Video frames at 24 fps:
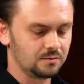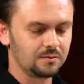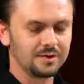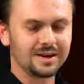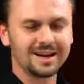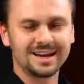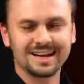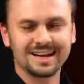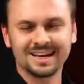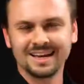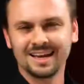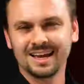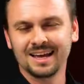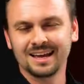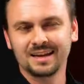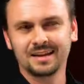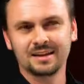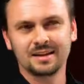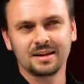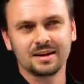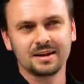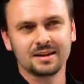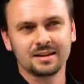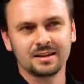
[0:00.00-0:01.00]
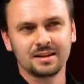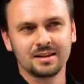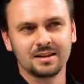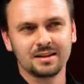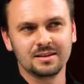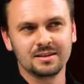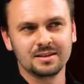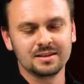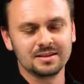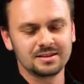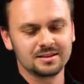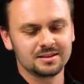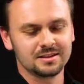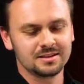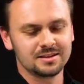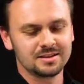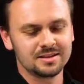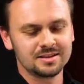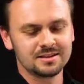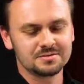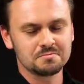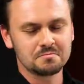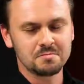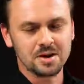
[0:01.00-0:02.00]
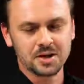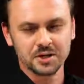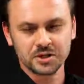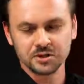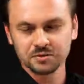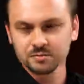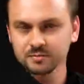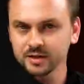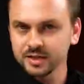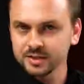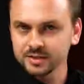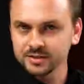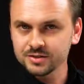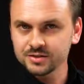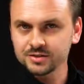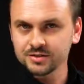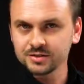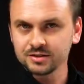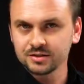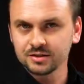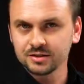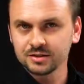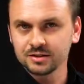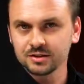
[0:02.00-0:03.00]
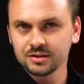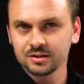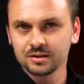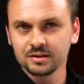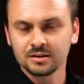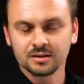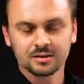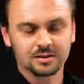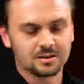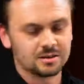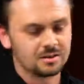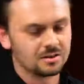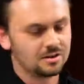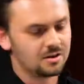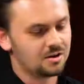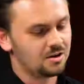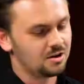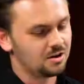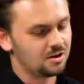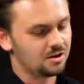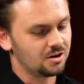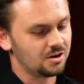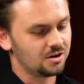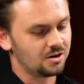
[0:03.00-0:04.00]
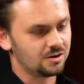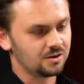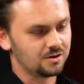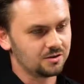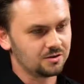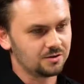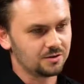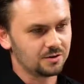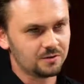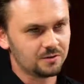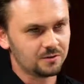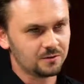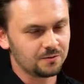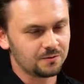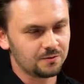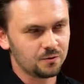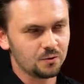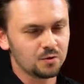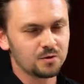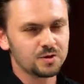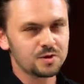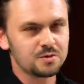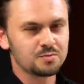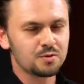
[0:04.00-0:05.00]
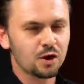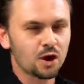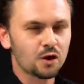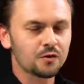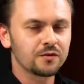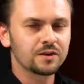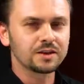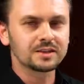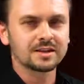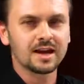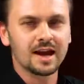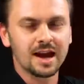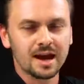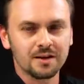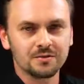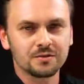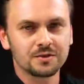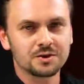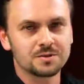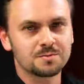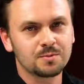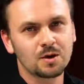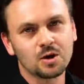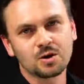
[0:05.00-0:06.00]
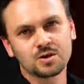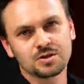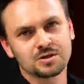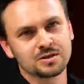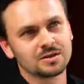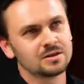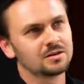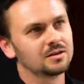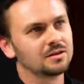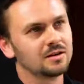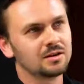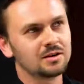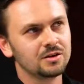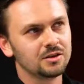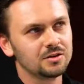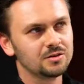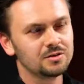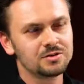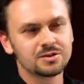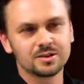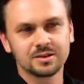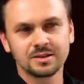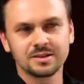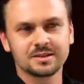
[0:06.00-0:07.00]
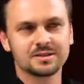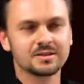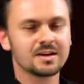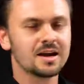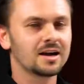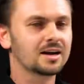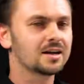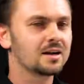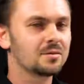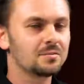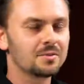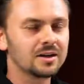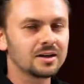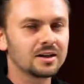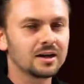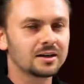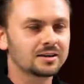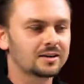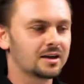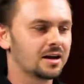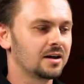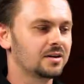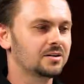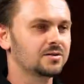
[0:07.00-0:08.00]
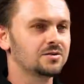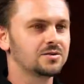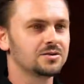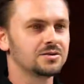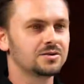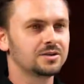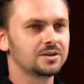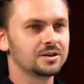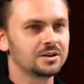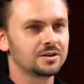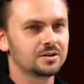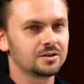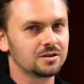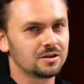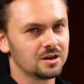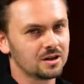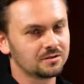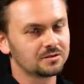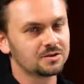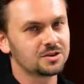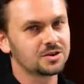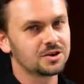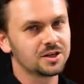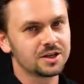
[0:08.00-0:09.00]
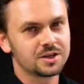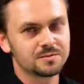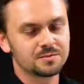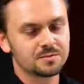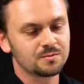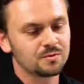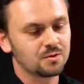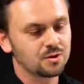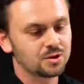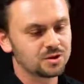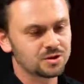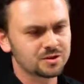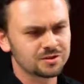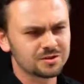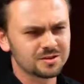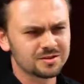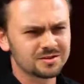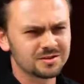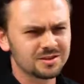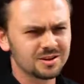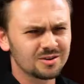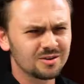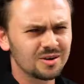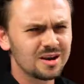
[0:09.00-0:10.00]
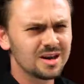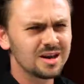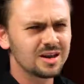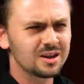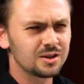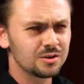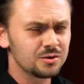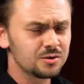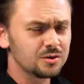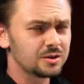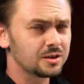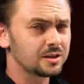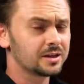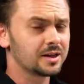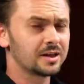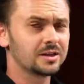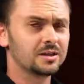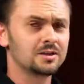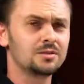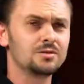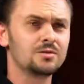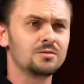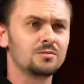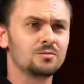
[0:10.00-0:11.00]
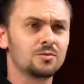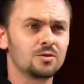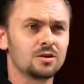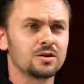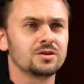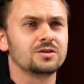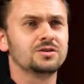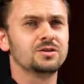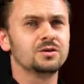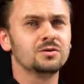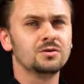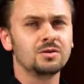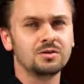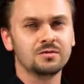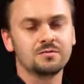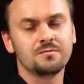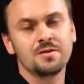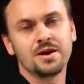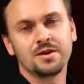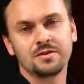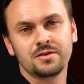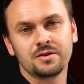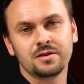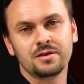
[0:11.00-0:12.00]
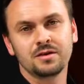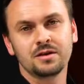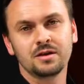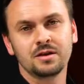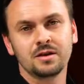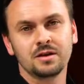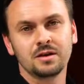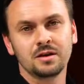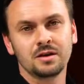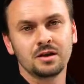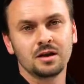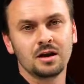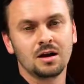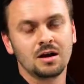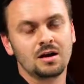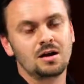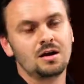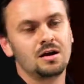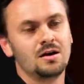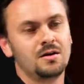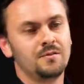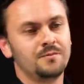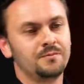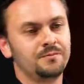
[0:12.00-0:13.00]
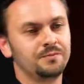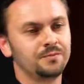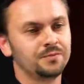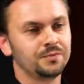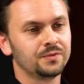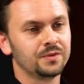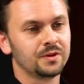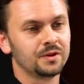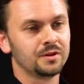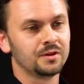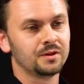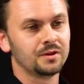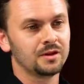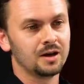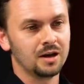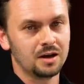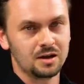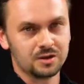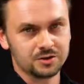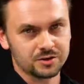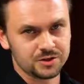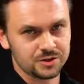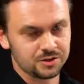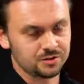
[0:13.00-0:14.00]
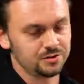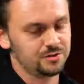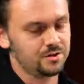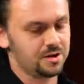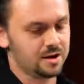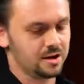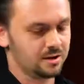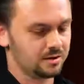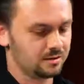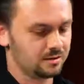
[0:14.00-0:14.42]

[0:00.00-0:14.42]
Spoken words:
But again, like these measurements are for the perfect average person. Usually it's not going to be like that. Usually you're going to have to change proportions, and so usually I do a more intuitive method, and I'll show you that